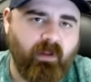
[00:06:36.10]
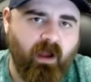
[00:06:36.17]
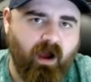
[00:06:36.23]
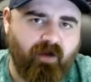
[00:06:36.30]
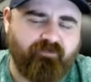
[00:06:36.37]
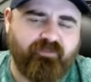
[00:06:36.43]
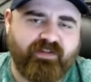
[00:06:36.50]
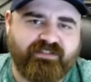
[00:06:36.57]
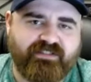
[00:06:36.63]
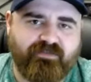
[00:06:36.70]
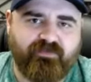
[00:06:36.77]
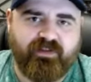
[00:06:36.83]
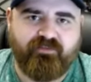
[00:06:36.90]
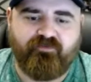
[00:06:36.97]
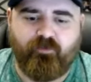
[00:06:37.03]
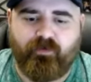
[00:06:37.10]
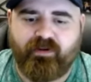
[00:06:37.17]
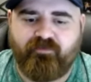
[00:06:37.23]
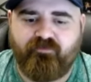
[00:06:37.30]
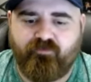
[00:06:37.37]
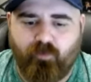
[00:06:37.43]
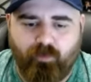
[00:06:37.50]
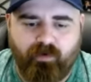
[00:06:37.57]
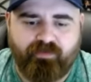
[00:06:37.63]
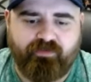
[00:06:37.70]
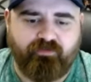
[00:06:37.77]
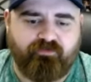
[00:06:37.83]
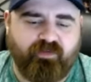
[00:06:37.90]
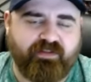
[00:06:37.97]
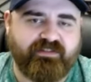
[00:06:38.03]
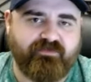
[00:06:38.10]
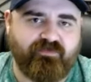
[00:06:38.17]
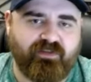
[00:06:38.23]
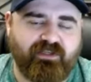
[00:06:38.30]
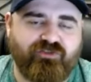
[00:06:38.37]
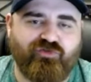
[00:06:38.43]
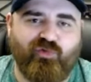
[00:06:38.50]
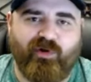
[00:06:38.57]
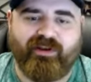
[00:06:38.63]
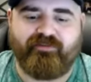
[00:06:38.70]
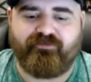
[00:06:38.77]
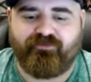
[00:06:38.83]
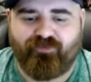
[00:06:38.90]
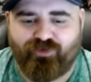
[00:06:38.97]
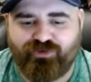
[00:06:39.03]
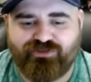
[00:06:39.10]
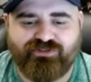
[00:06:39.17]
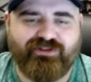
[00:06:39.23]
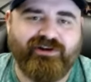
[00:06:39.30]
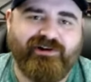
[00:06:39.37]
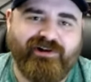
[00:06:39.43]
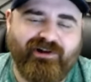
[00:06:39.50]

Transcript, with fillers: offensively 44th, defensively 21st.